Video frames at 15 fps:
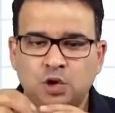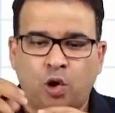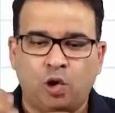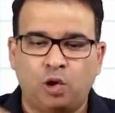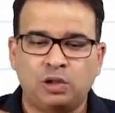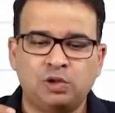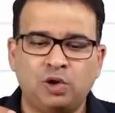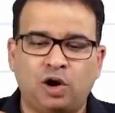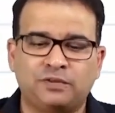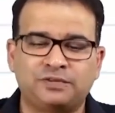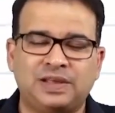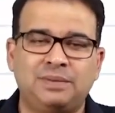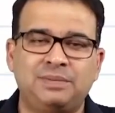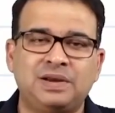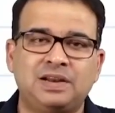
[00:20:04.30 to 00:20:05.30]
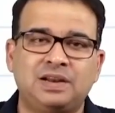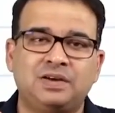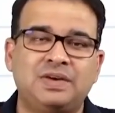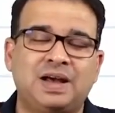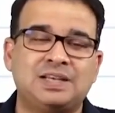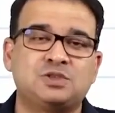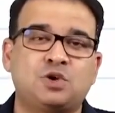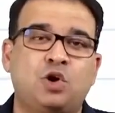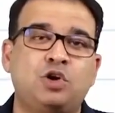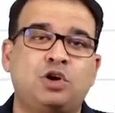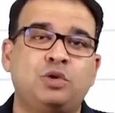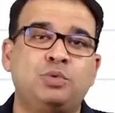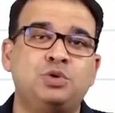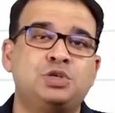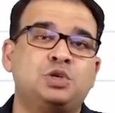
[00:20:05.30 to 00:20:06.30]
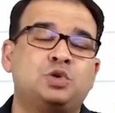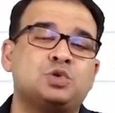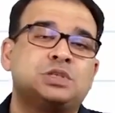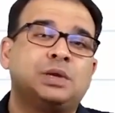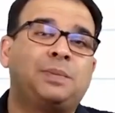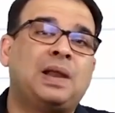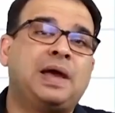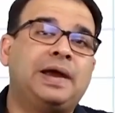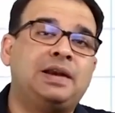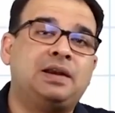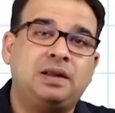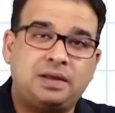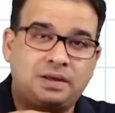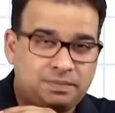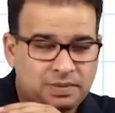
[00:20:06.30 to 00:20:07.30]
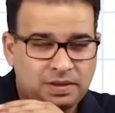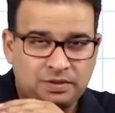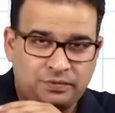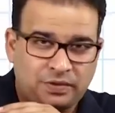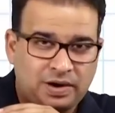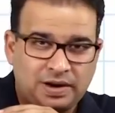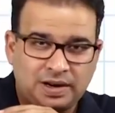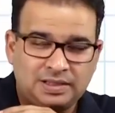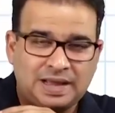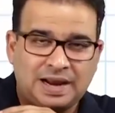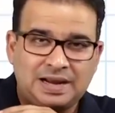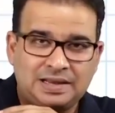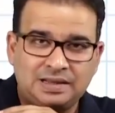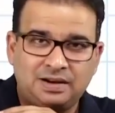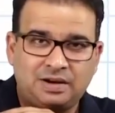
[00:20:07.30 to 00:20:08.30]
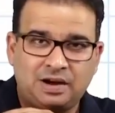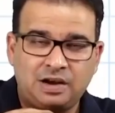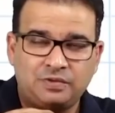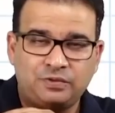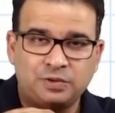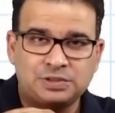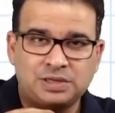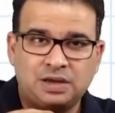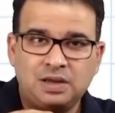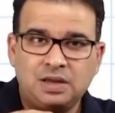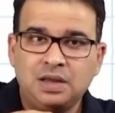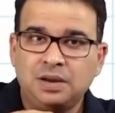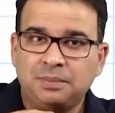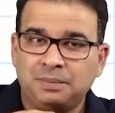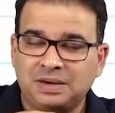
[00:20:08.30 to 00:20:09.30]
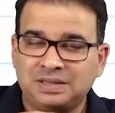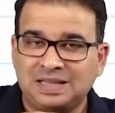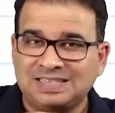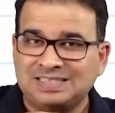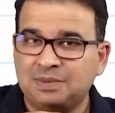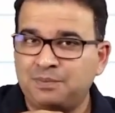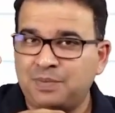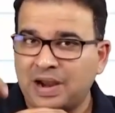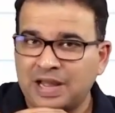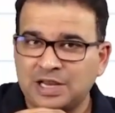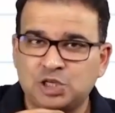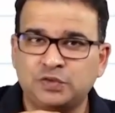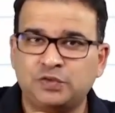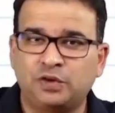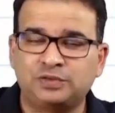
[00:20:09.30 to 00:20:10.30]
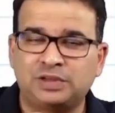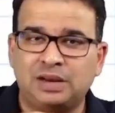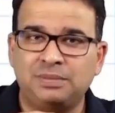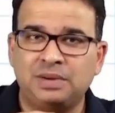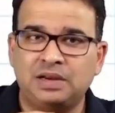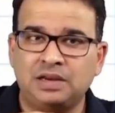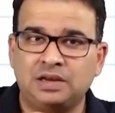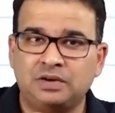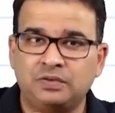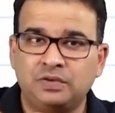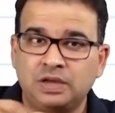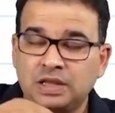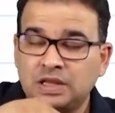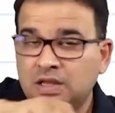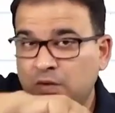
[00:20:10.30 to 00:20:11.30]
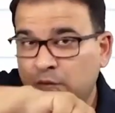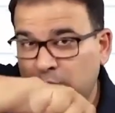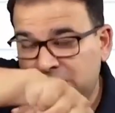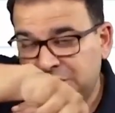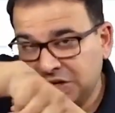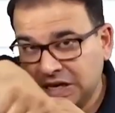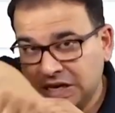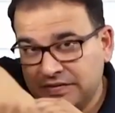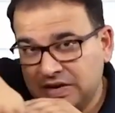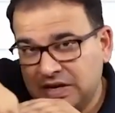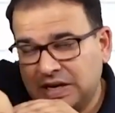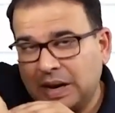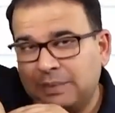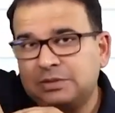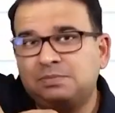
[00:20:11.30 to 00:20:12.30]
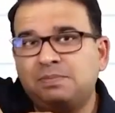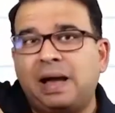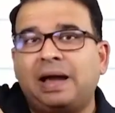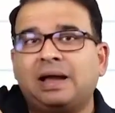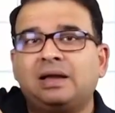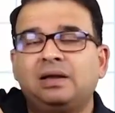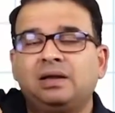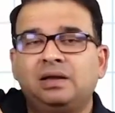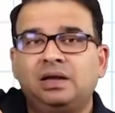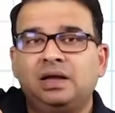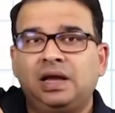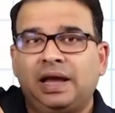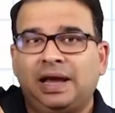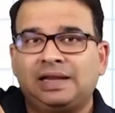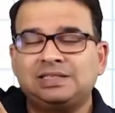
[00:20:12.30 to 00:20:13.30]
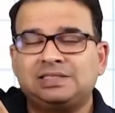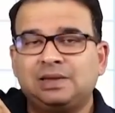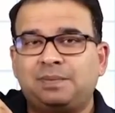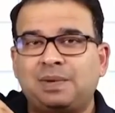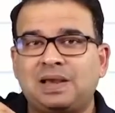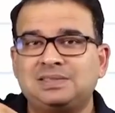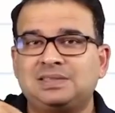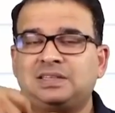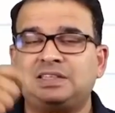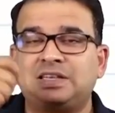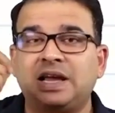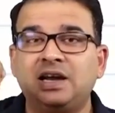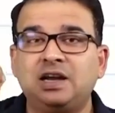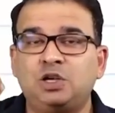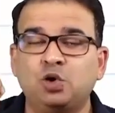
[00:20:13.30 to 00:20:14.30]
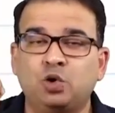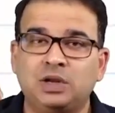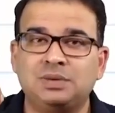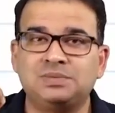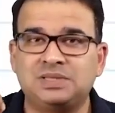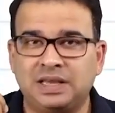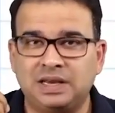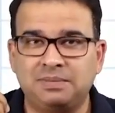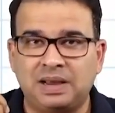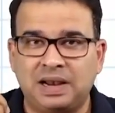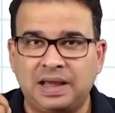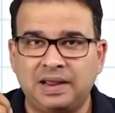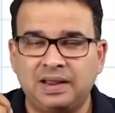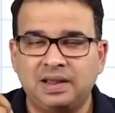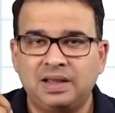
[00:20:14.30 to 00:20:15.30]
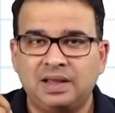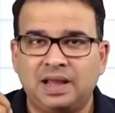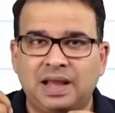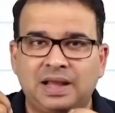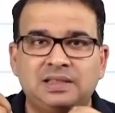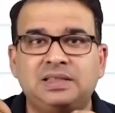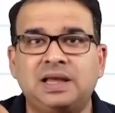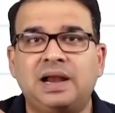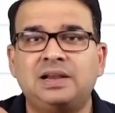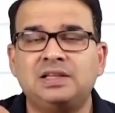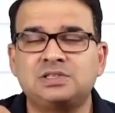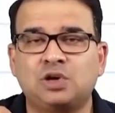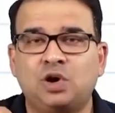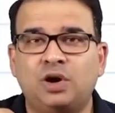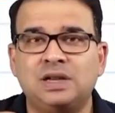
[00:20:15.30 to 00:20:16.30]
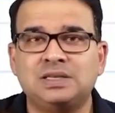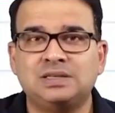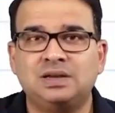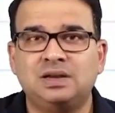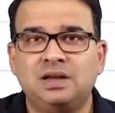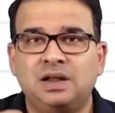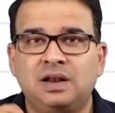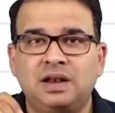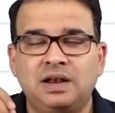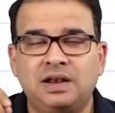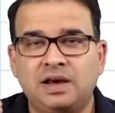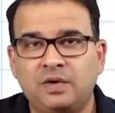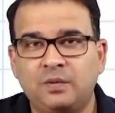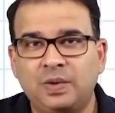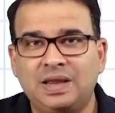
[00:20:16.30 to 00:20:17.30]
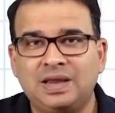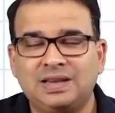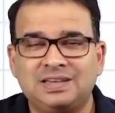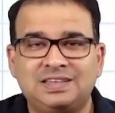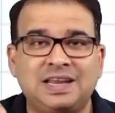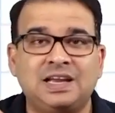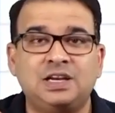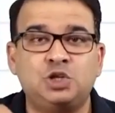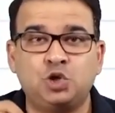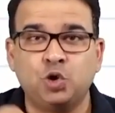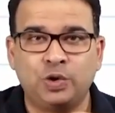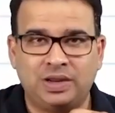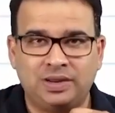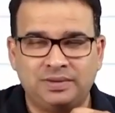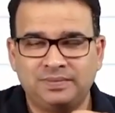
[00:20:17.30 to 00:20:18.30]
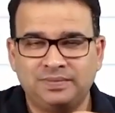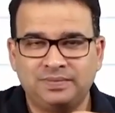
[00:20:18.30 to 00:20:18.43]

Although ophthalmic nerve has contribution to supply it in front, in the anterior cranial fossa, but there is a branch of ophthalmic nerve which even comes back and supplies a tentorium cerebelli, and that is called as a nervi tentori